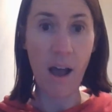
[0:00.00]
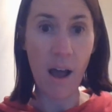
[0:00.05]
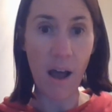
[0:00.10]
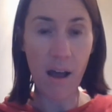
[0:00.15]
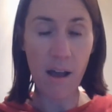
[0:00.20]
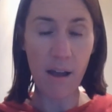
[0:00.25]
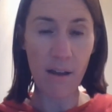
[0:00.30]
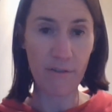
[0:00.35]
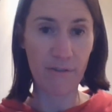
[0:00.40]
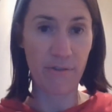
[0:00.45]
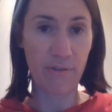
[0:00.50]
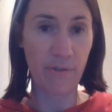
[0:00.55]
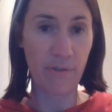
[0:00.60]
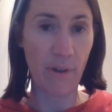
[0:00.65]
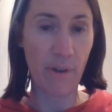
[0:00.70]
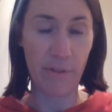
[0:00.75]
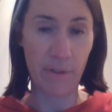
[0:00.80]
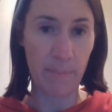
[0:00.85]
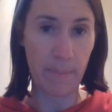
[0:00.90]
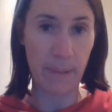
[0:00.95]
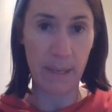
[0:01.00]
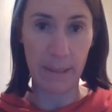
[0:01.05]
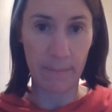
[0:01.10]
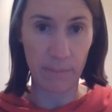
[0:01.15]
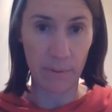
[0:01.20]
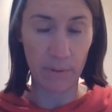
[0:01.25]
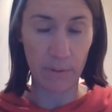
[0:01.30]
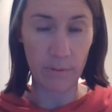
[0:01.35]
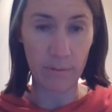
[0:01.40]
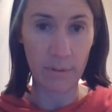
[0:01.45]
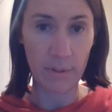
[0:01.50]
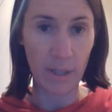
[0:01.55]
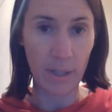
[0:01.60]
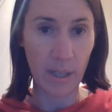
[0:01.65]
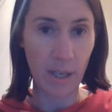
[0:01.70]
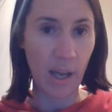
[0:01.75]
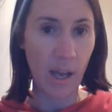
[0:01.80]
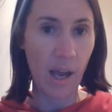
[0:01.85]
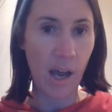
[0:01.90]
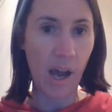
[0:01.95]
half of the people
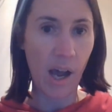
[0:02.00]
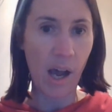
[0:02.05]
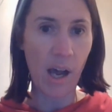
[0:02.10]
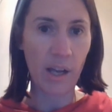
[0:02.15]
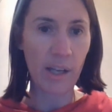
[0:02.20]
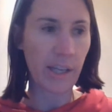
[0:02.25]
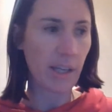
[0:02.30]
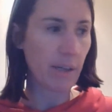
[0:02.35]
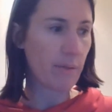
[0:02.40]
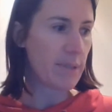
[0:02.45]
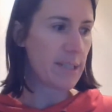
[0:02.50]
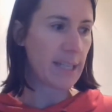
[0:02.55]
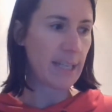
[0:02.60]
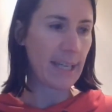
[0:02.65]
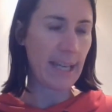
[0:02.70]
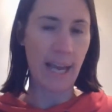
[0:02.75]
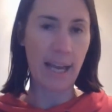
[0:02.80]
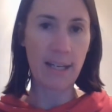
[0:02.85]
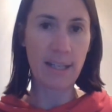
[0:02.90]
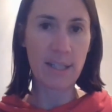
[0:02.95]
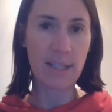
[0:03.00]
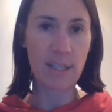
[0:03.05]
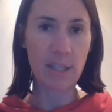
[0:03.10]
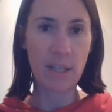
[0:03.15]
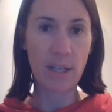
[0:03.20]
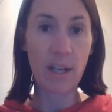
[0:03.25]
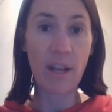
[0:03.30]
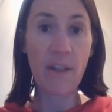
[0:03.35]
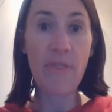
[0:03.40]
are going to get